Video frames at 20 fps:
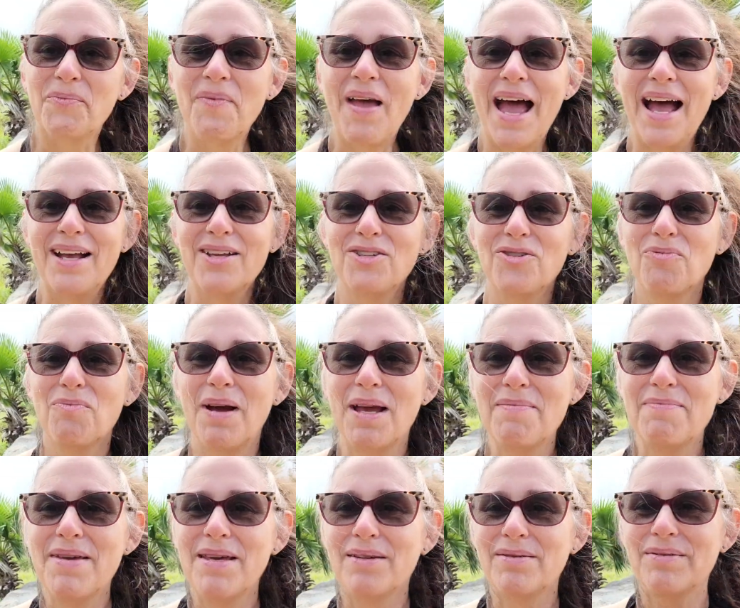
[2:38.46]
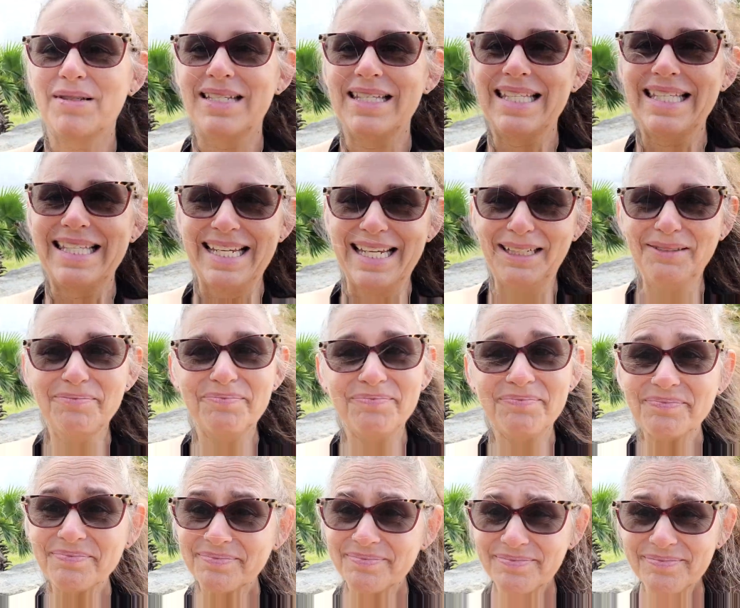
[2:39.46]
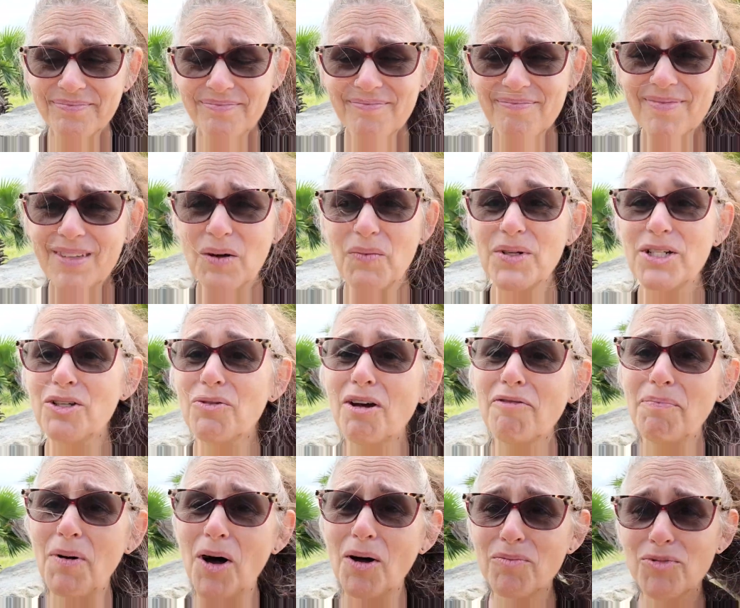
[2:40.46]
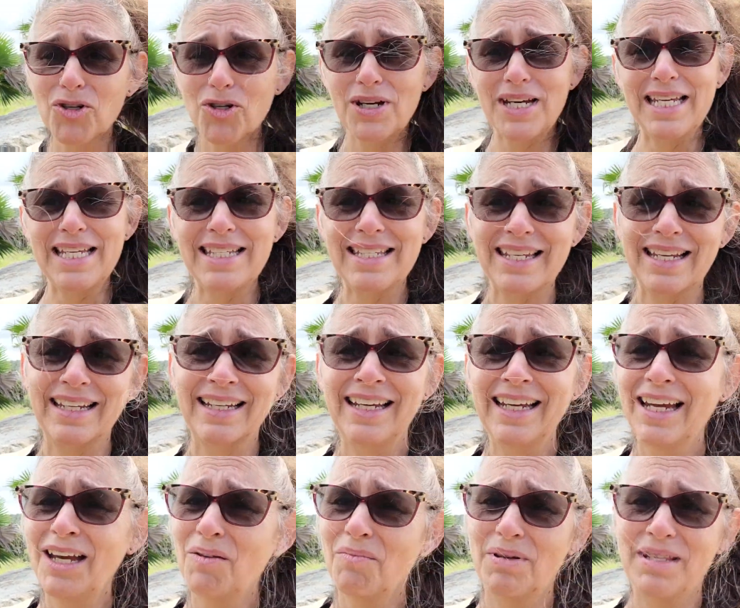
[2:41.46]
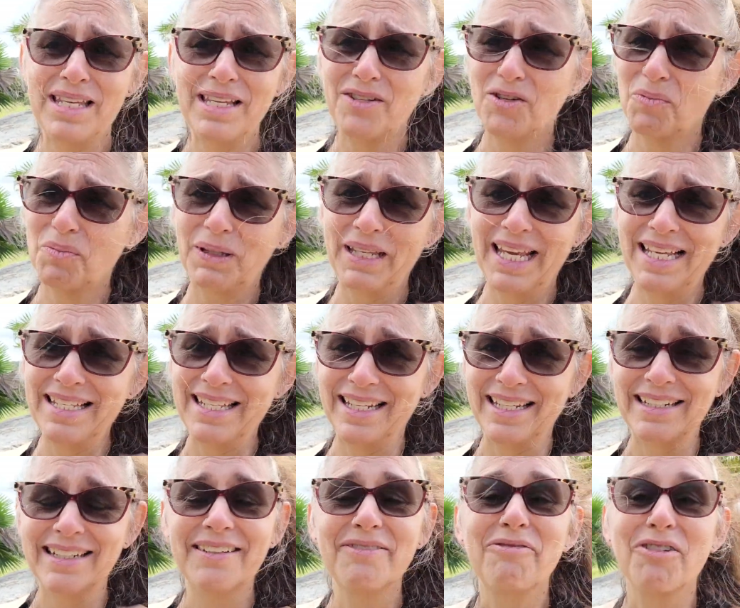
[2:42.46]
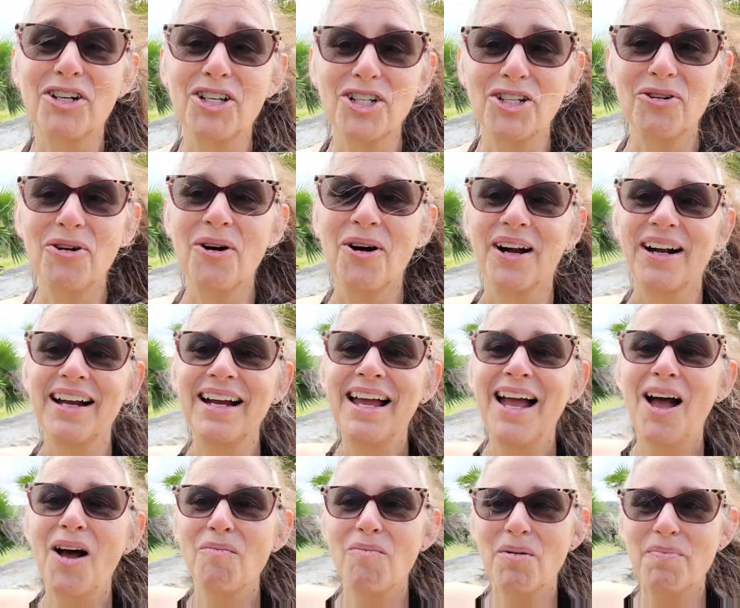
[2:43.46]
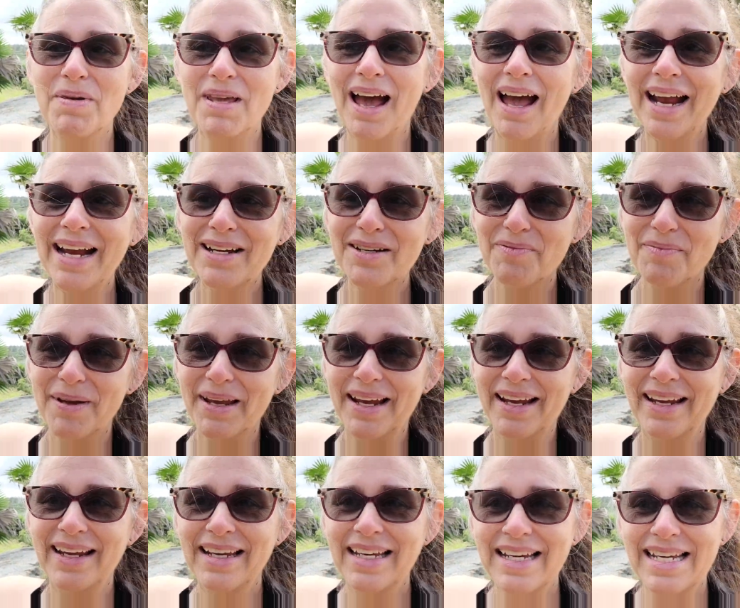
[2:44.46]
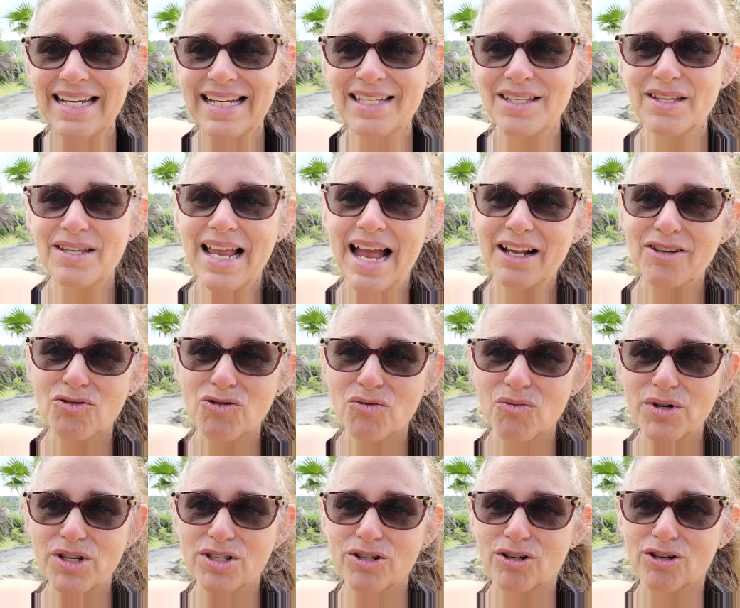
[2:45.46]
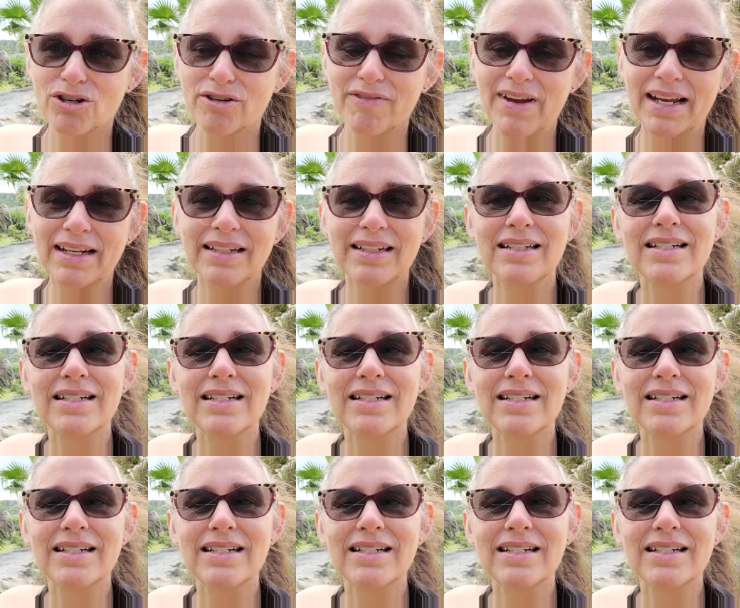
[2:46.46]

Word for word: As you might be able to see, we do have palm trees, but these are planted for sure. But behind me is a natural reserve, and it